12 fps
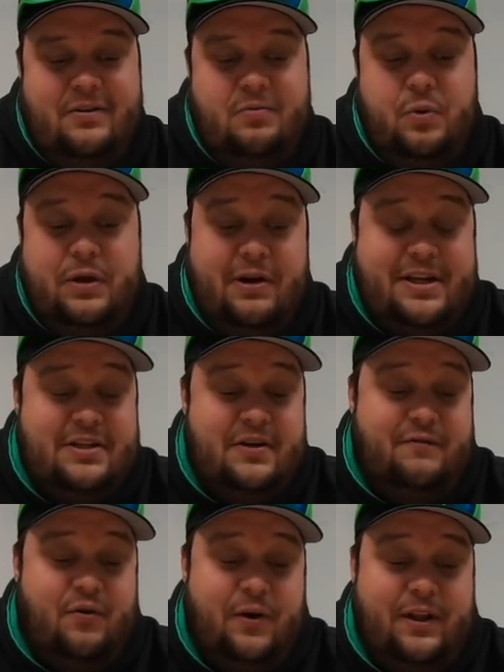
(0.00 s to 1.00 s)
we rented
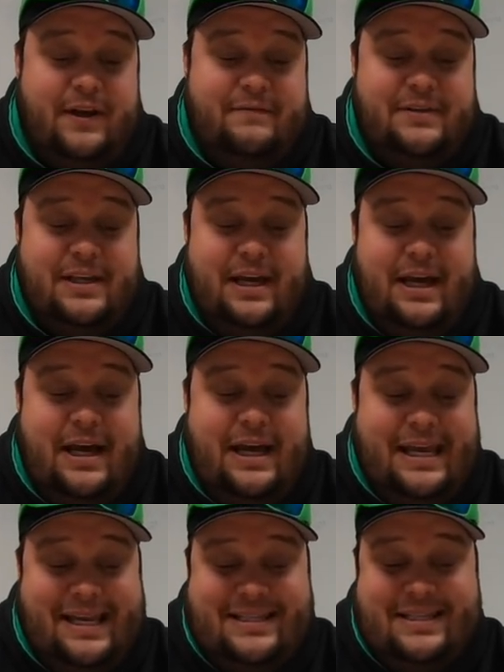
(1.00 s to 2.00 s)
a forklift.
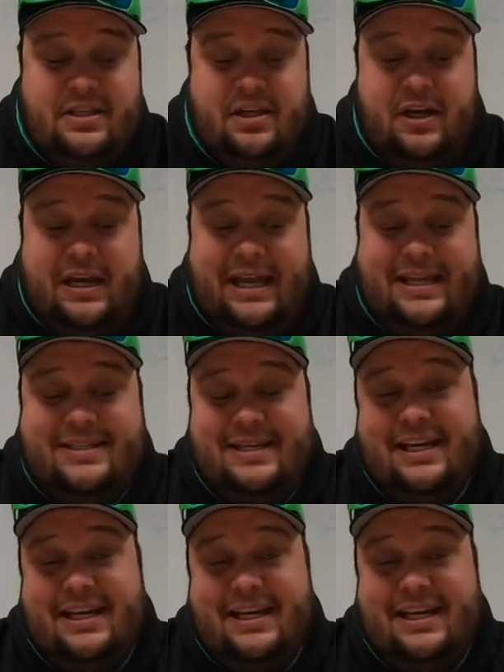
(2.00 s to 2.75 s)
It's